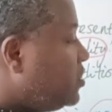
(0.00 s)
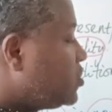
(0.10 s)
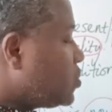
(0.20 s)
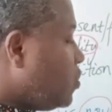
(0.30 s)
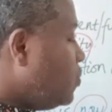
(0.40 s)

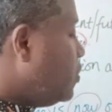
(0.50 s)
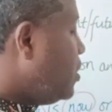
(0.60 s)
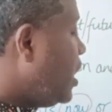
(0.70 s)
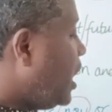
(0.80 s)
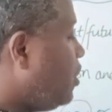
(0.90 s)
So
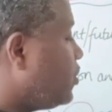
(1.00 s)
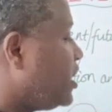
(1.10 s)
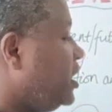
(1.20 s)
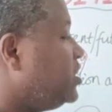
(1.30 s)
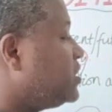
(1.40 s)
our
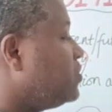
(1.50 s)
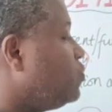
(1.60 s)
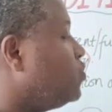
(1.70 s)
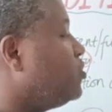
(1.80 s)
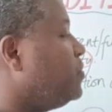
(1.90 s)
kids
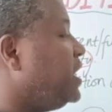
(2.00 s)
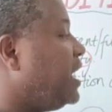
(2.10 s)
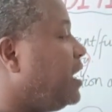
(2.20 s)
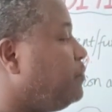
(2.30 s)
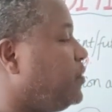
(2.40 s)
would be
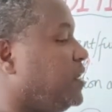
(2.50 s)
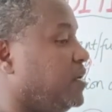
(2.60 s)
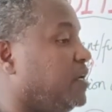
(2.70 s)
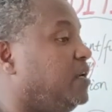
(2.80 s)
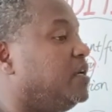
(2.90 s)

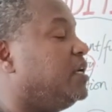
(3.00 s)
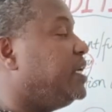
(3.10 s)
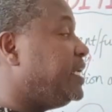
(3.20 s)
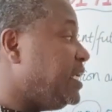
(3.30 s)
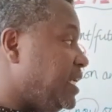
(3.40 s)
happier
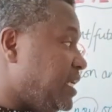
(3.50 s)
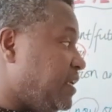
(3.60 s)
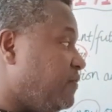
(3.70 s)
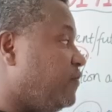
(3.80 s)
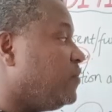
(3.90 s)

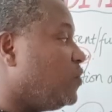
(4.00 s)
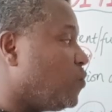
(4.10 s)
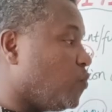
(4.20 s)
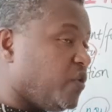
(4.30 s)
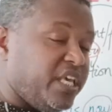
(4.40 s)
if
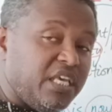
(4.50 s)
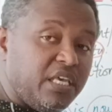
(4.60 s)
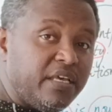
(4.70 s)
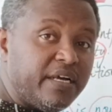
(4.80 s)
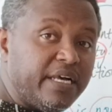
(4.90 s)

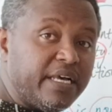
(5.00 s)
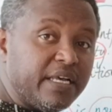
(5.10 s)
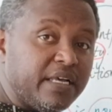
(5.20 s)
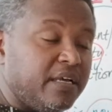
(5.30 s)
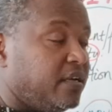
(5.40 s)
we
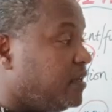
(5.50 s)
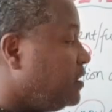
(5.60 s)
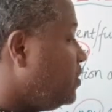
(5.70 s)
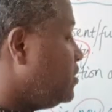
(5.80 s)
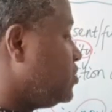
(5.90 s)

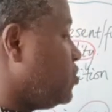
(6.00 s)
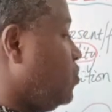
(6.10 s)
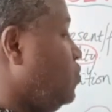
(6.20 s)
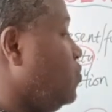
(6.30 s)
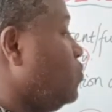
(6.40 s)

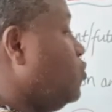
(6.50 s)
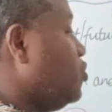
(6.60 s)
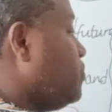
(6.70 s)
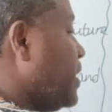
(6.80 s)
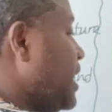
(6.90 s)
so
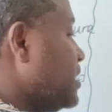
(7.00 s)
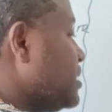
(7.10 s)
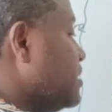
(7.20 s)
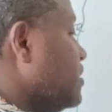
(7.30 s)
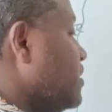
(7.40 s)
would
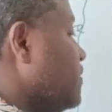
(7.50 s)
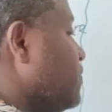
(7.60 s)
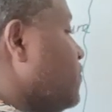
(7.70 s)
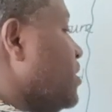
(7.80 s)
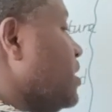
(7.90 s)
plus
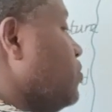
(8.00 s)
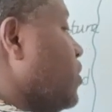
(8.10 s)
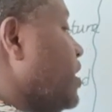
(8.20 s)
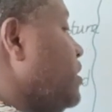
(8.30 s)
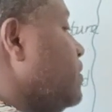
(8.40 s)
verb
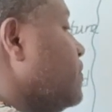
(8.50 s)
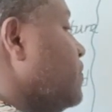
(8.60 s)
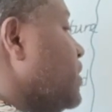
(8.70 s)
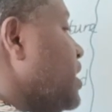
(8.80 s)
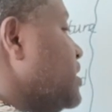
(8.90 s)
1
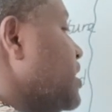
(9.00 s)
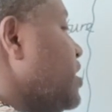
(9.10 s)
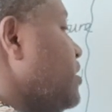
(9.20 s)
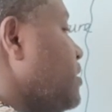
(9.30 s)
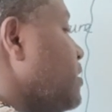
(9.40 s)
is
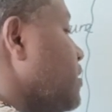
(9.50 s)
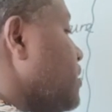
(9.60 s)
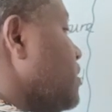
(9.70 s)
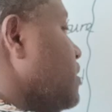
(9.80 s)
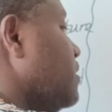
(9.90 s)
here
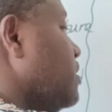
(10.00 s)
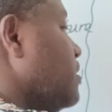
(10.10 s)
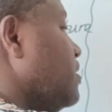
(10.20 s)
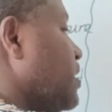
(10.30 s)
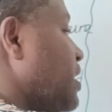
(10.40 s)

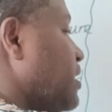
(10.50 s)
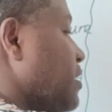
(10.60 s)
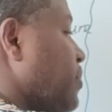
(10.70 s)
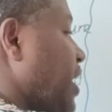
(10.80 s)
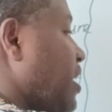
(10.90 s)
in the
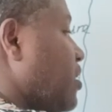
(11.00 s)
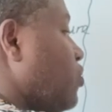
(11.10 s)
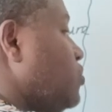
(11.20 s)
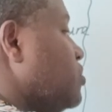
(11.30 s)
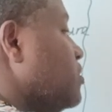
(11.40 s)
main
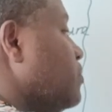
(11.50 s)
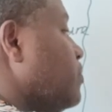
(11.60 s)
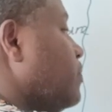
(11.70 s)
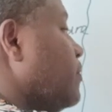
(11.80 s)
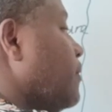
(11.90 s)
clause.
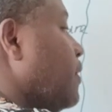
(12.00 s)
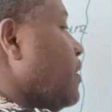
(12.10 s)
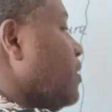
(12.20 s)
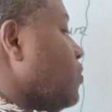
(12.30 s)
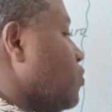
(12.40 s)

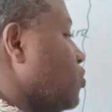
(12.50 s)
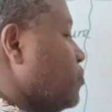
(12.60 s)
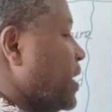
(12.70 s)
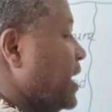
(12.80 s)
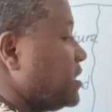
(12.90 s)

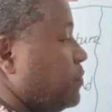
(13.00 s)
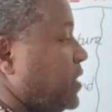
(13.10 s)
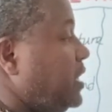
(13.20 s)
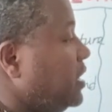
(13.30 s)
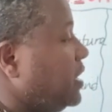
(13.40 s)
Would plus
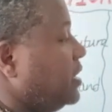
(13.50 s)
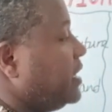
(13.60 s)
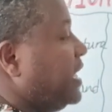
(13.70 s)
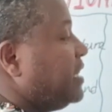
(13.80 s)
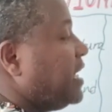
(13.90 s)
be.
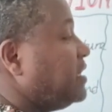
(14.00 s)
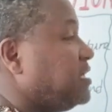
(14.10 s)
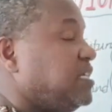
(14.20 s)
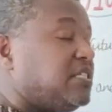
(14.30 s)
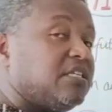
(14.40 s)
Then that
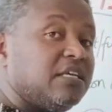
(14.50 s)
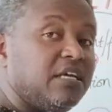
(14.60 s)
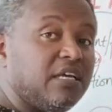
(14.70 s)
is